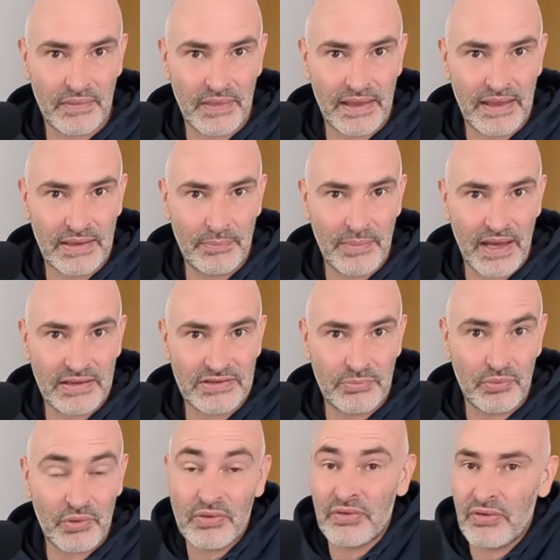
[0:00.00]
And the passed
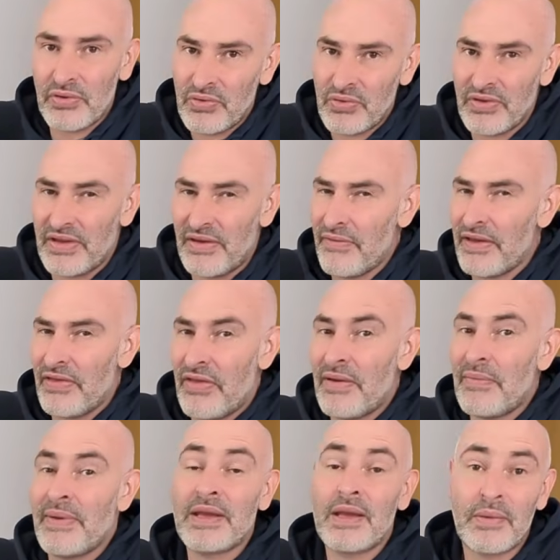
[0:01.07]
pawn could eventually
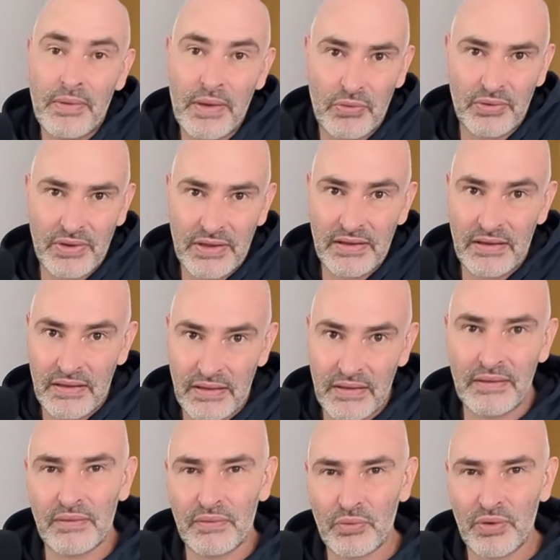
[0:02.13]
become a queen.
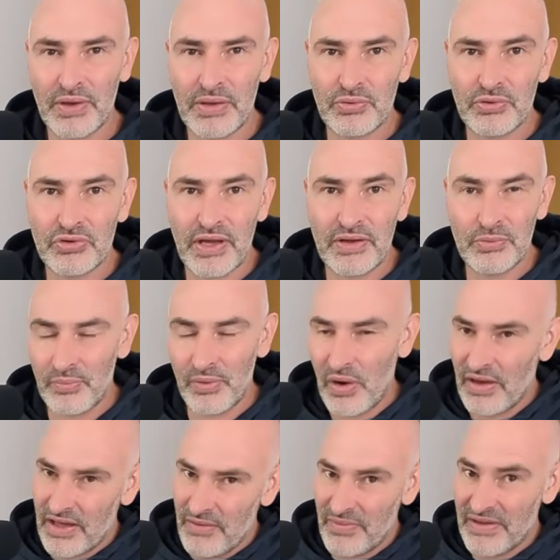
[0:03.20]
Or he will try to
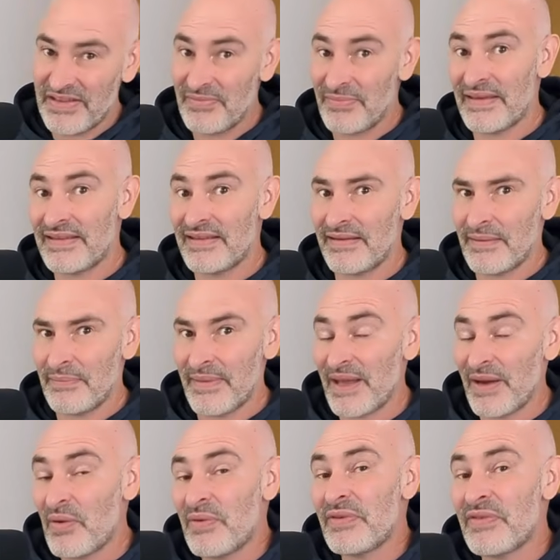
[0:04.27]
block it with his pieces, but
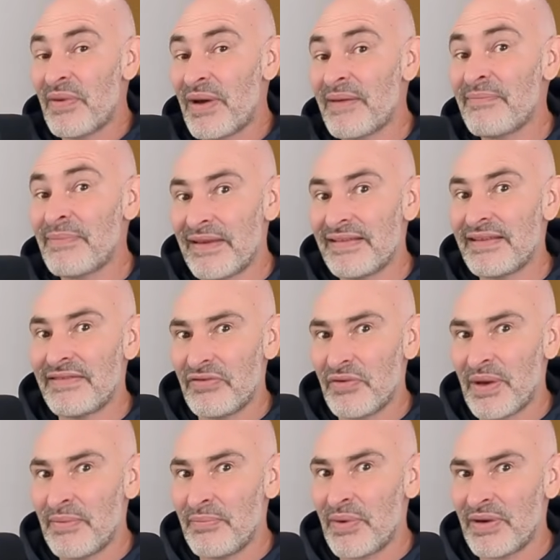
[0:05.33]
I also have pieces to
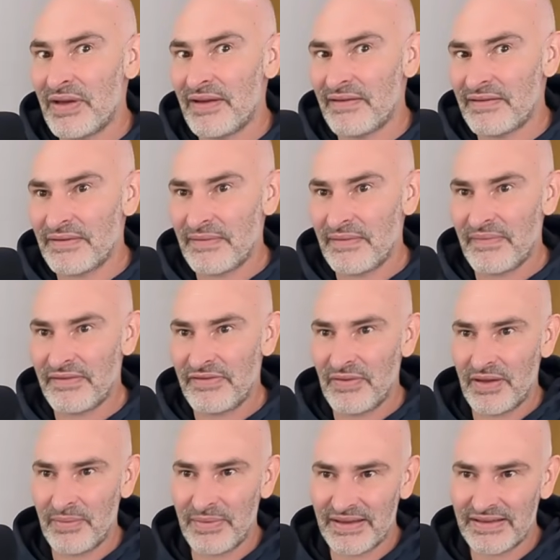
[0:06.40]
unblock it. So
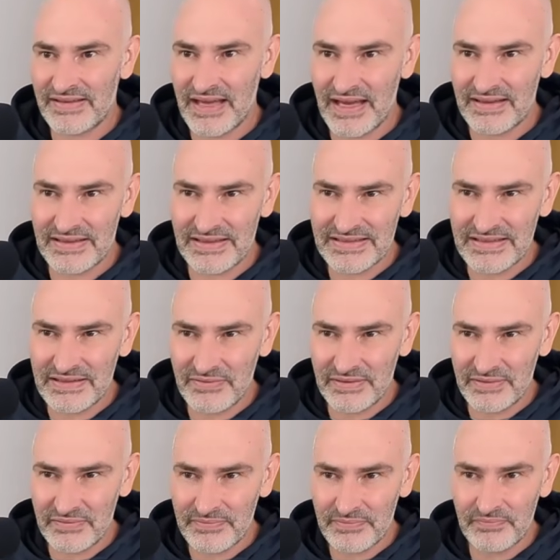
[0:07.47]
he plays knight
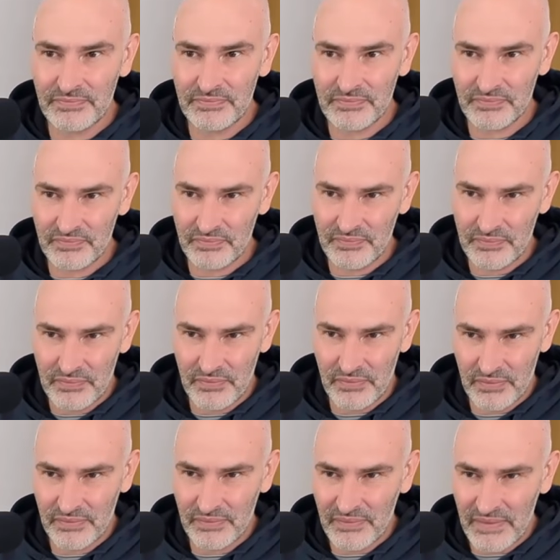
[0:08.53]
d7,
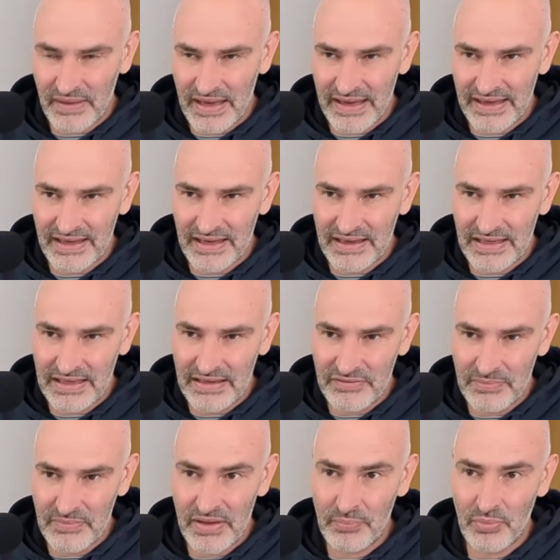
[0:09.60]
and here he
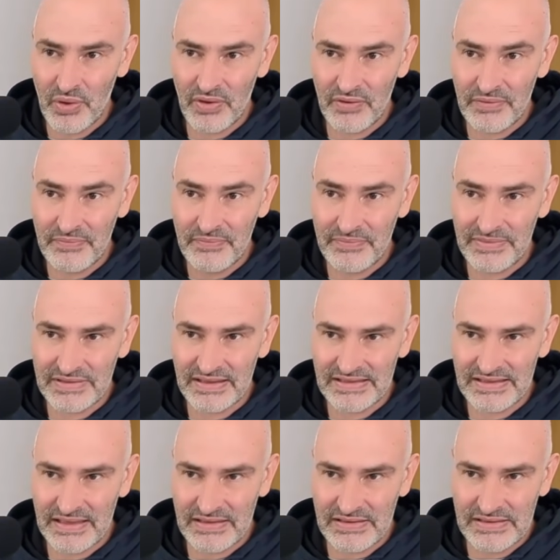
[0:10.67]
leaves me the pawn
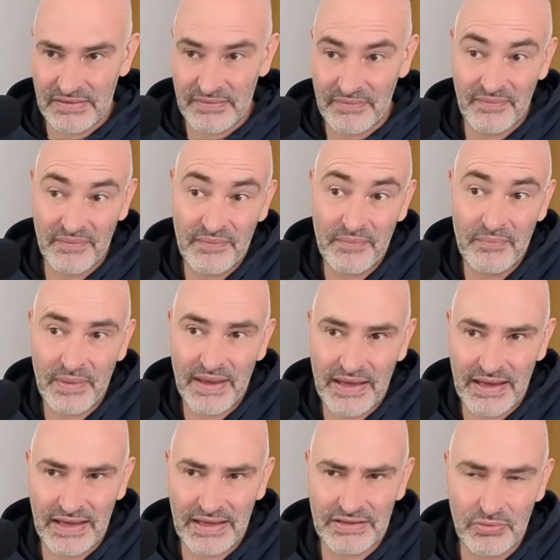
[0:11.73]
c6. But
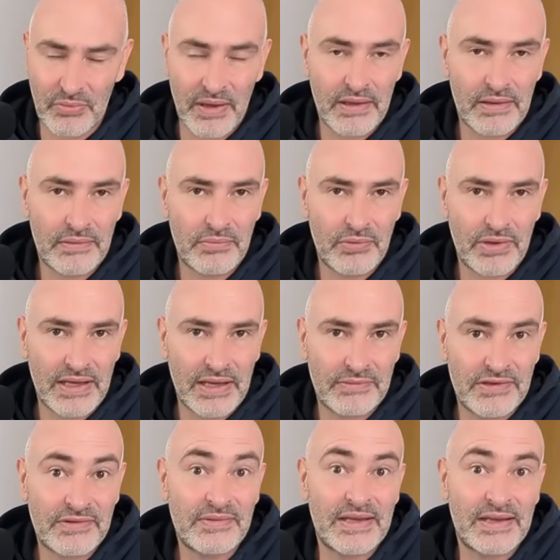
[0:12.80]
in any square, could he have
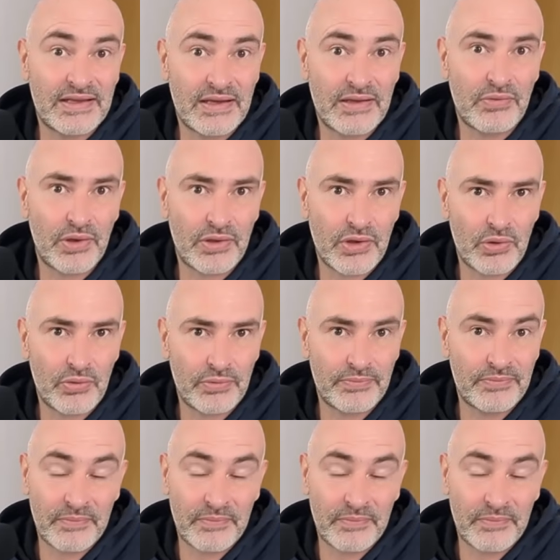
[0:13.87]
defended it? Well, no.